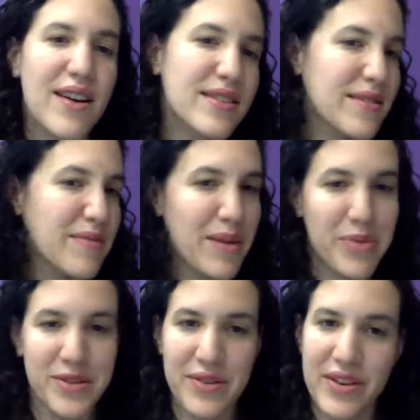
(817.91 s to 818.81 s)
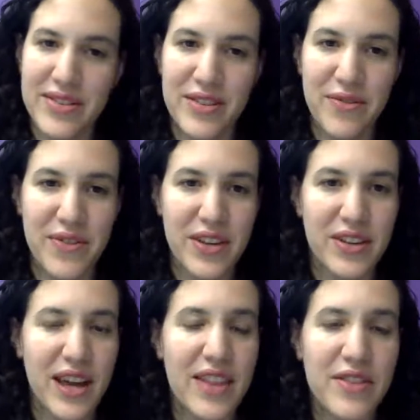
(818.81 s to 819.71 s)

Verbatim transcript: awesome opportunities in the field.